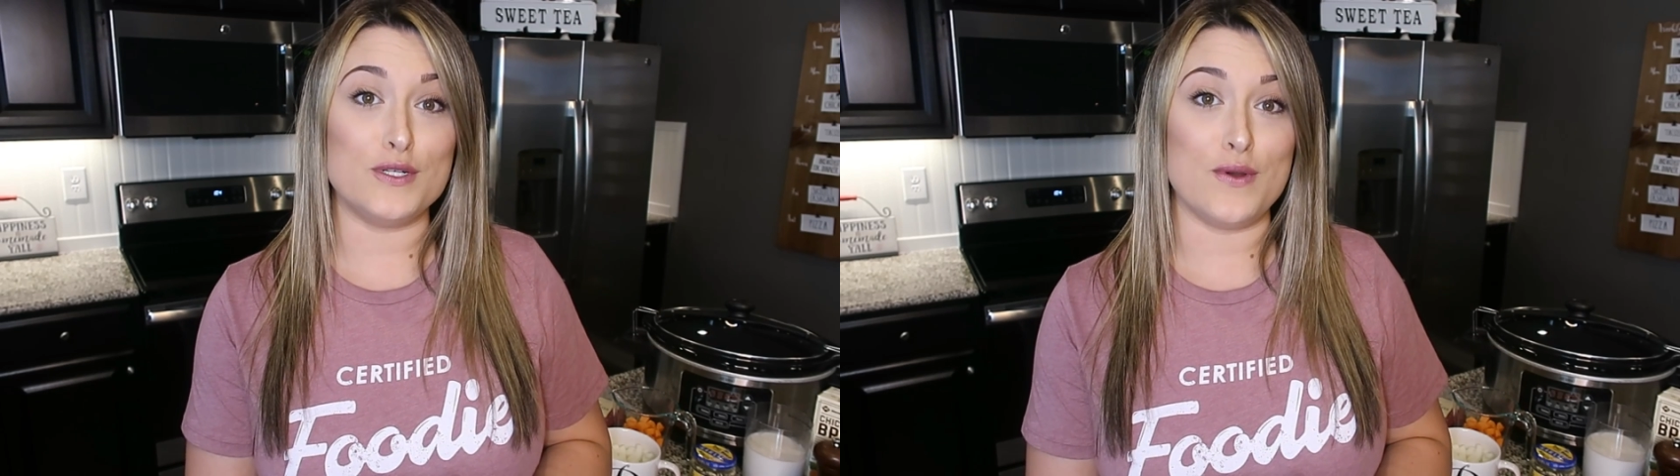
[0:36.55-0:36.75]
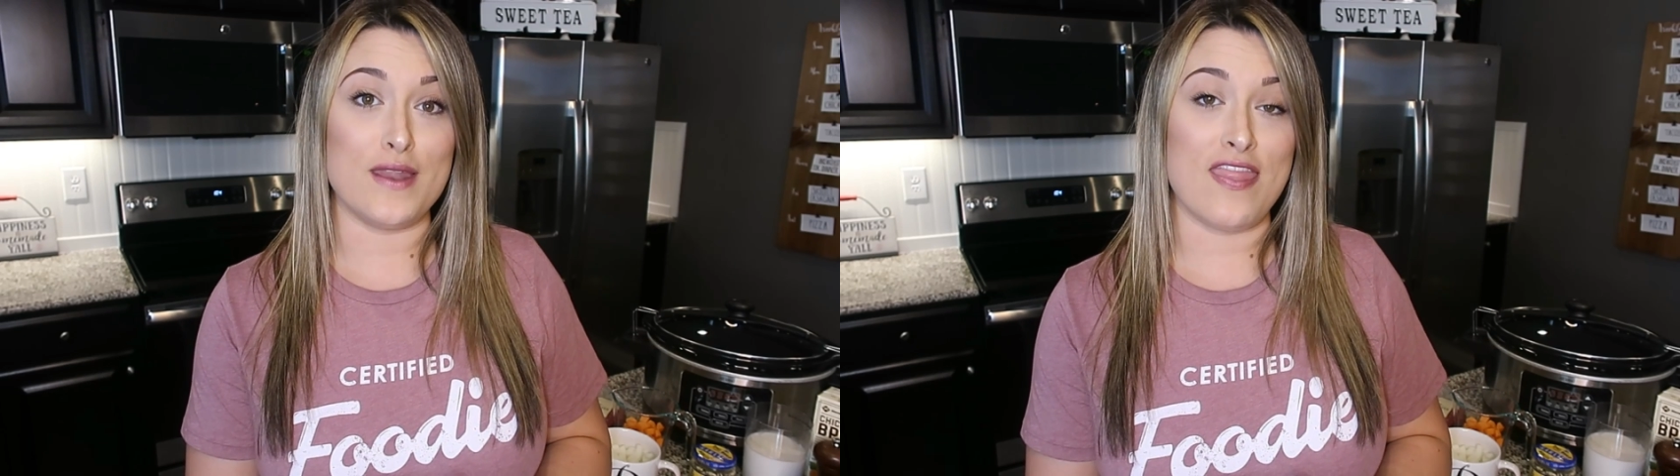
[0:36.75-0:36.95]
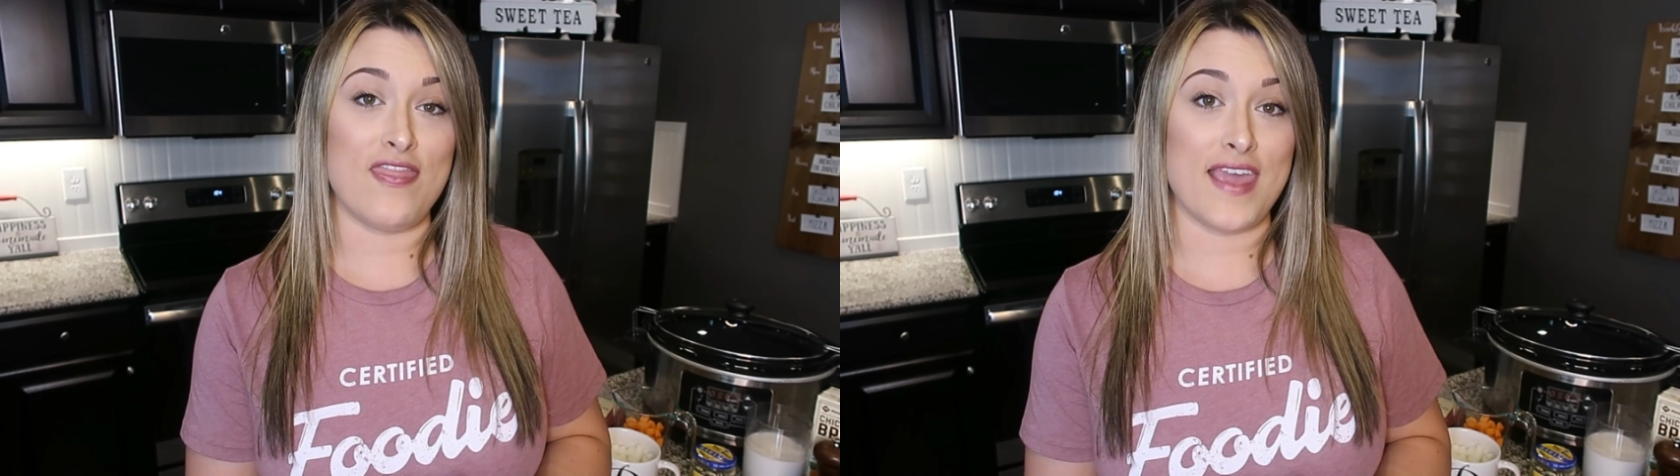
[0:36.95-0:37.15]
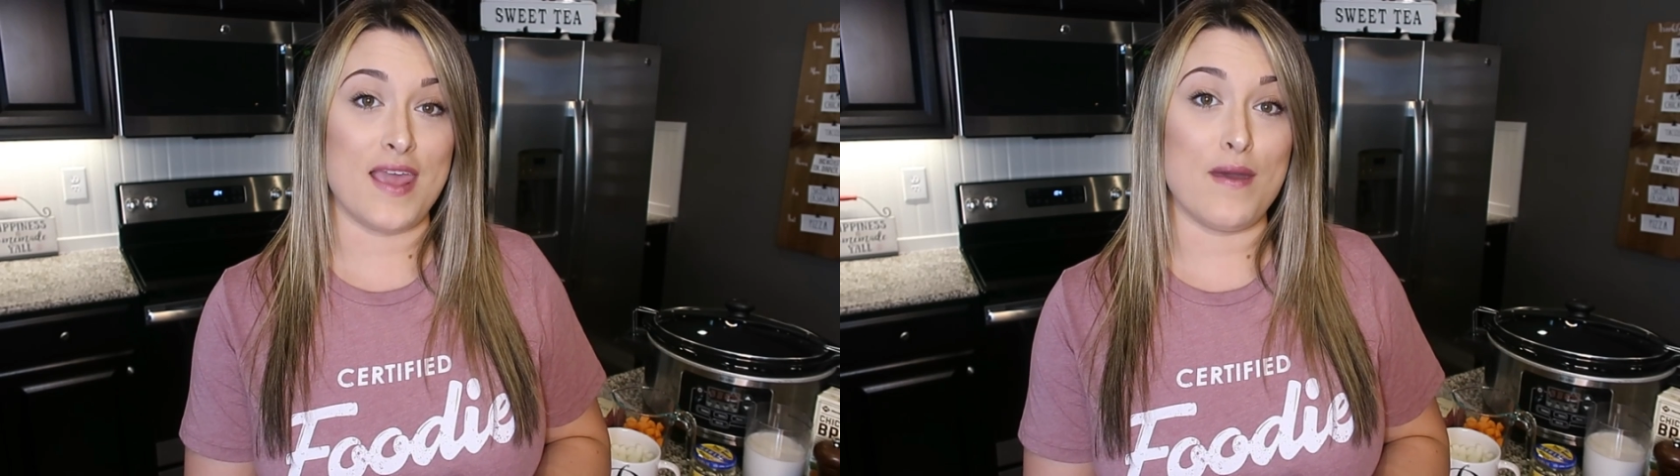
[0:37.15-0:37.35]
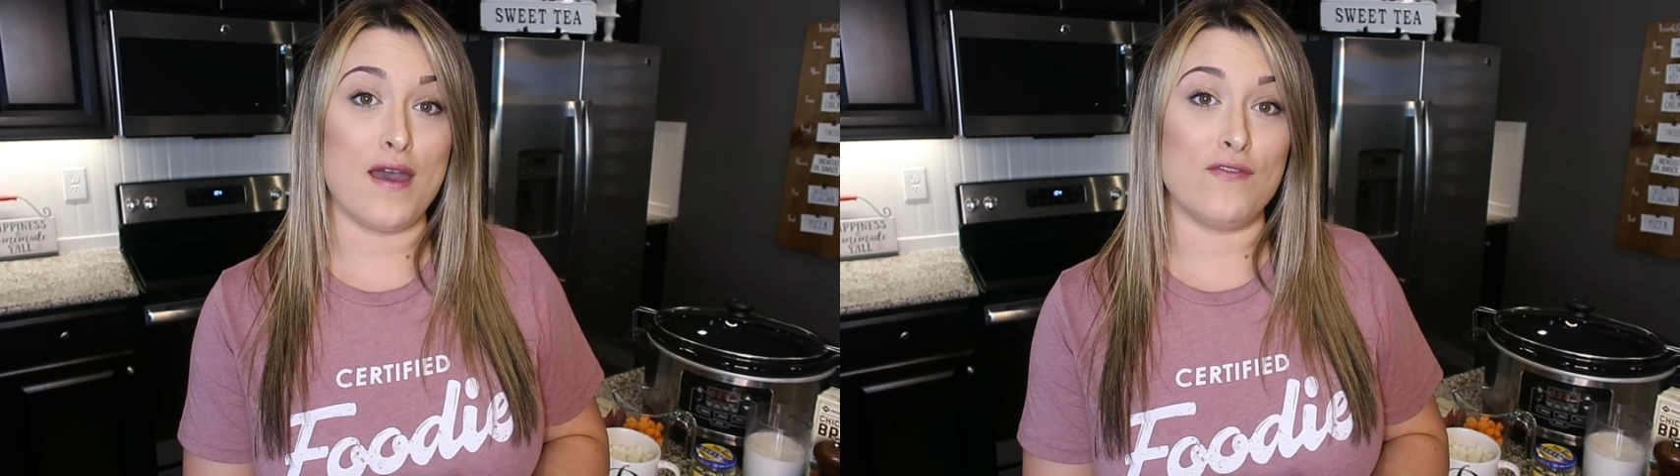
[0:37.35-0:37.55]
we're doing a
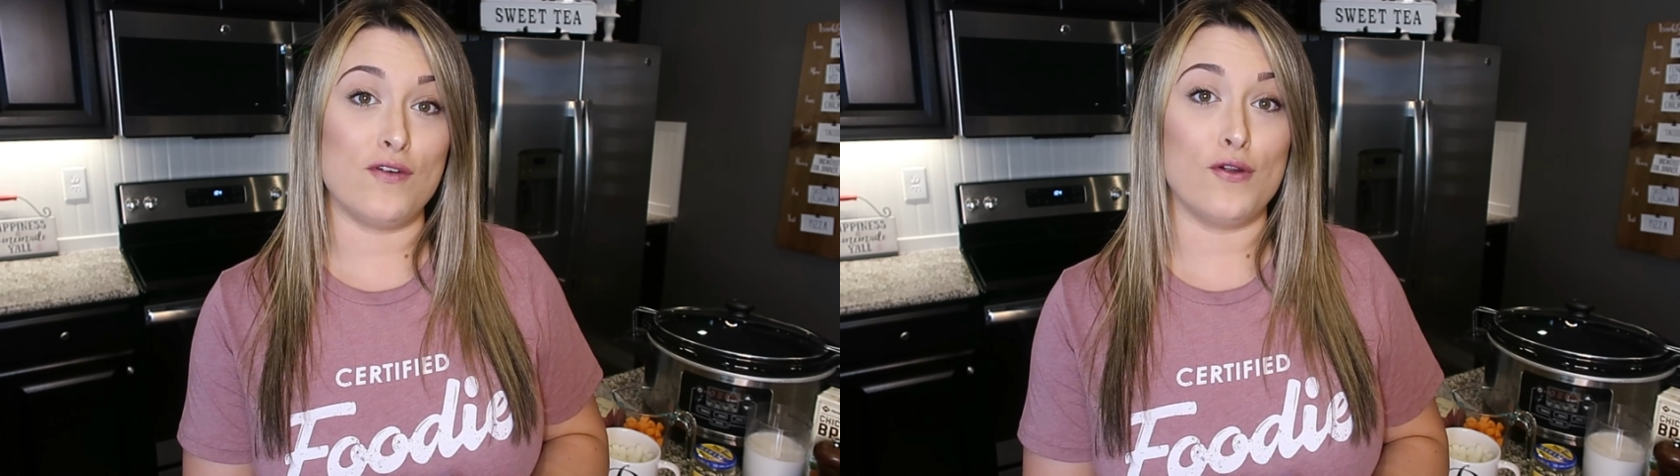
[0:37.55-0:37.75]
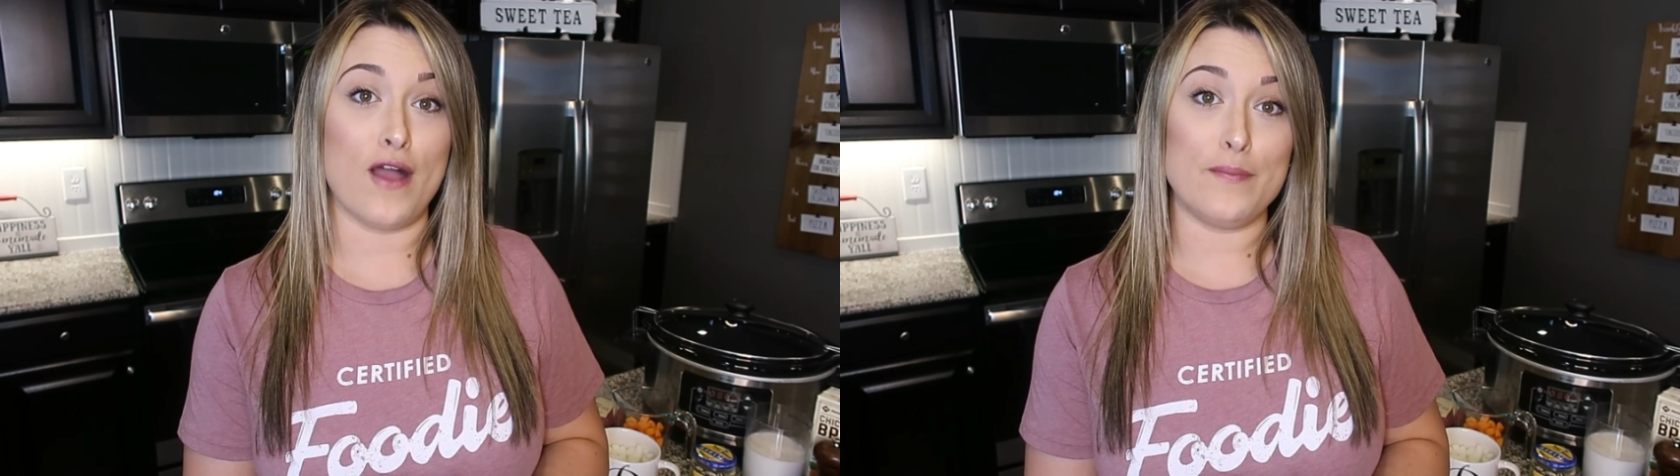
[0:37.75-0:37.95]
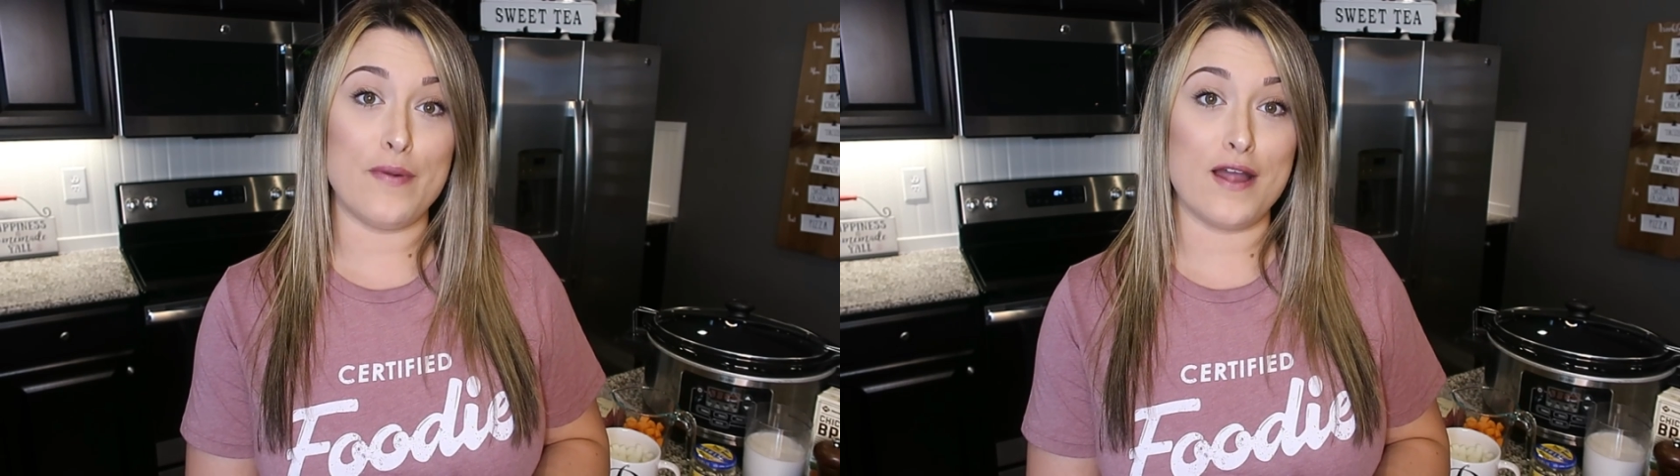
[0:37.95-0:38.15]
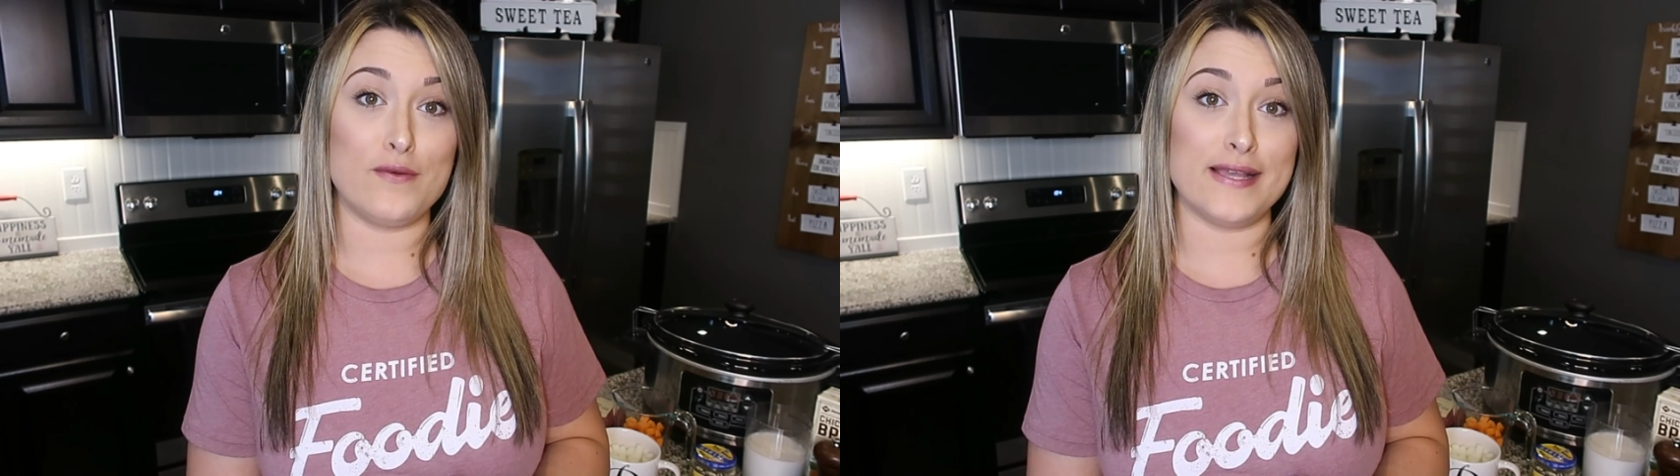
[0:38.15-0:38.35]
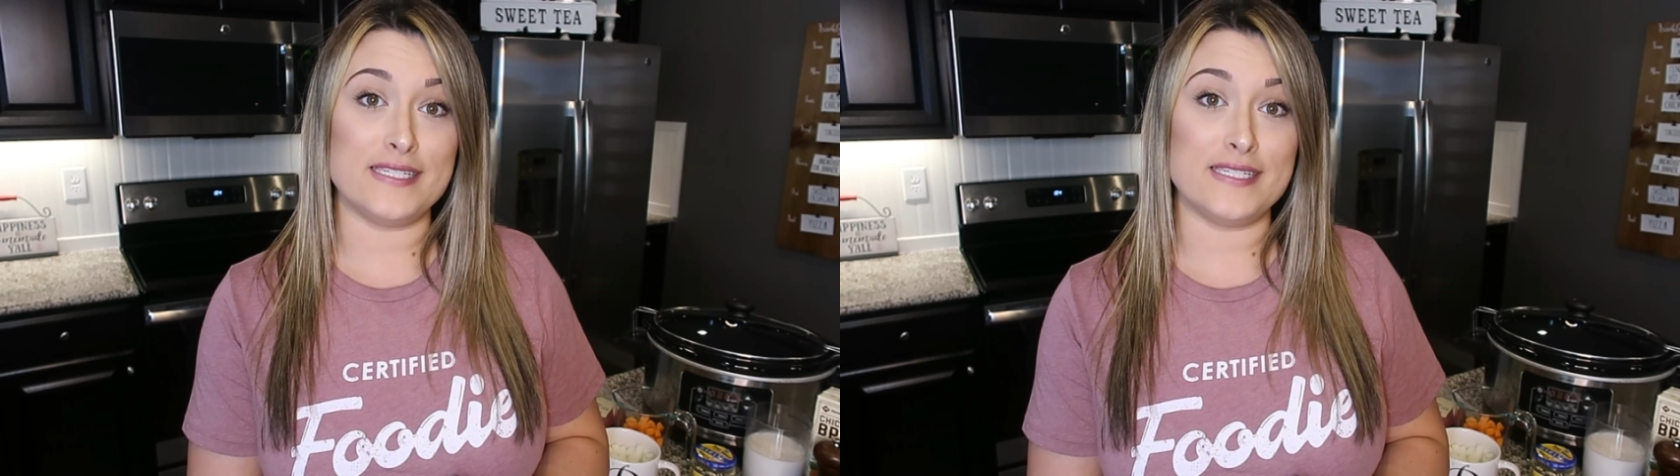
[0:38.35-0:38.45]
theme of crockpot